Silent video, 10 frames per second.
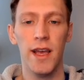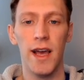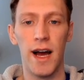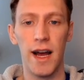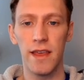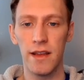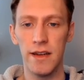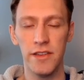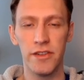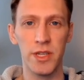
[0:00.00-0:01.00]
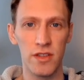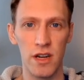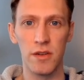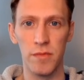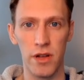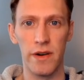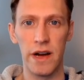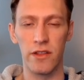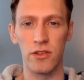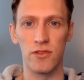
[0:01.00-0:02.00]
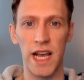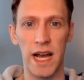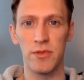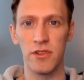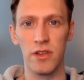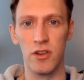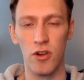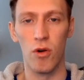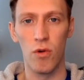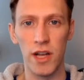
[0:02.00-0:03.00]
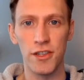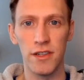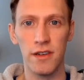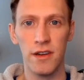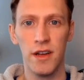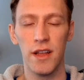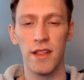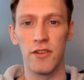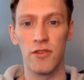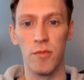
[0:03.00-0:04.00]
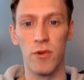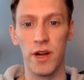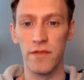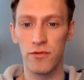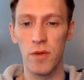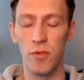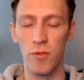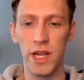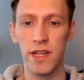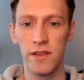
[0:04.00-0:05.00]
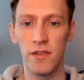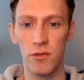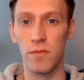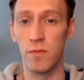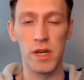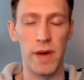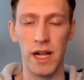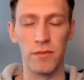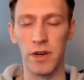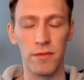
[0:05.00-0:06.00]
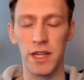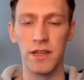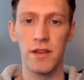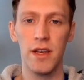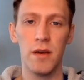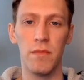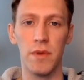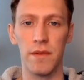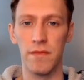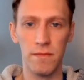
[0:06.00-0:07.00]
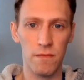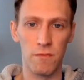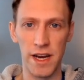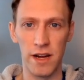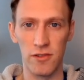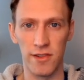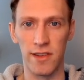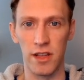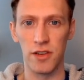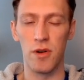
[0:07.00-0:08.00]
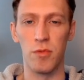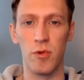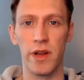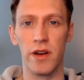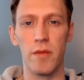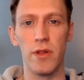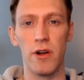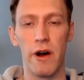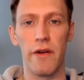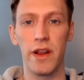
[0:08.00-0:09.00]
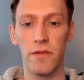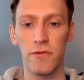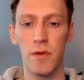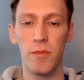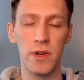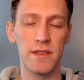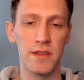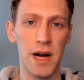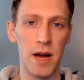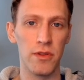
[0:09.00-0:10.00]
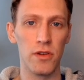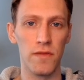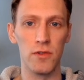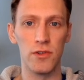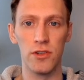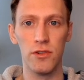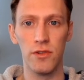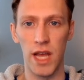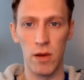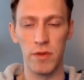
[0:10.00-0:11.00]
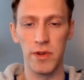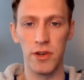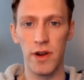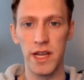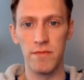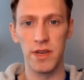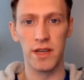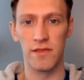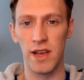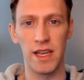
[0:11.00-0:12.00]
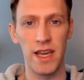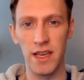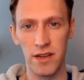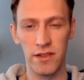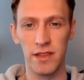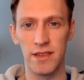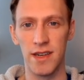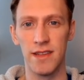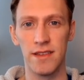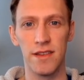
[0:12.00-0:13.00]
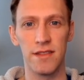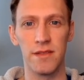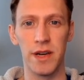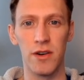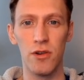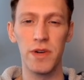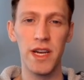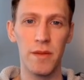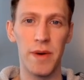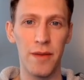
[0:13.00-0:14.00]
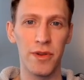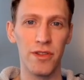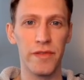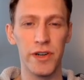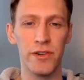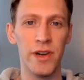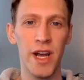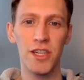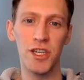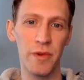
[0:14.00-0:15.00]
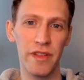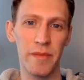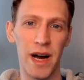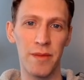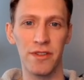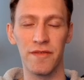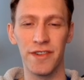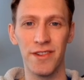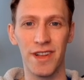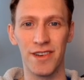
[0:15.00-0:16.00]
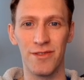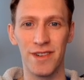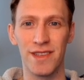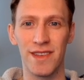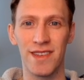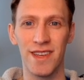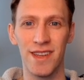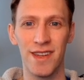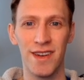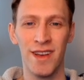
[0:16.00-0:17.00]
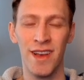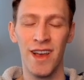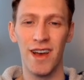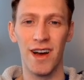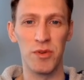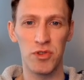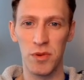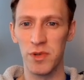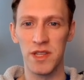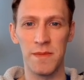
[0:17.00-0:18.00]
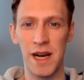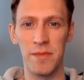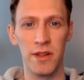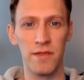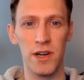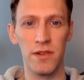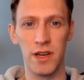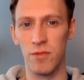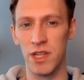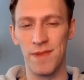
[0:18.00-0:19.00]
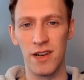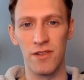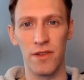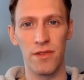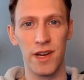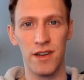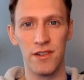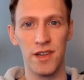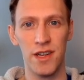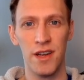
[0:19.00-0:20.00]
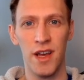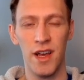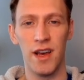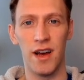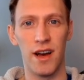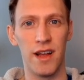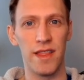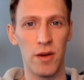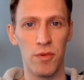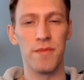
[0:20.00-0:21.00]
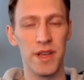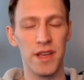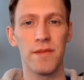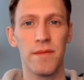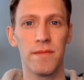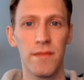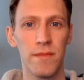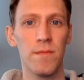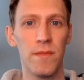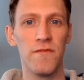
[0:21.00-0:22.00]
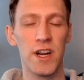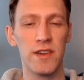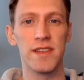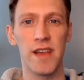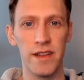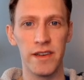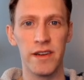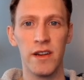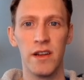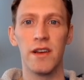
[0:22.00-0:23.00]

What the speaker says: I think it needs to be such a blowout that there's absolutely no question that Trump won. If Trump wins, or Kamala won, right? But right now it's looking like Trump will win in a blowout. And if Trump wins the popular vote too, that would be great, because I hate hearing this nonsense about, oh, we need a popular vote. She won the popular vote like in 2016. If Trump wins the popular vote and he wins by over 300, that would be very solid.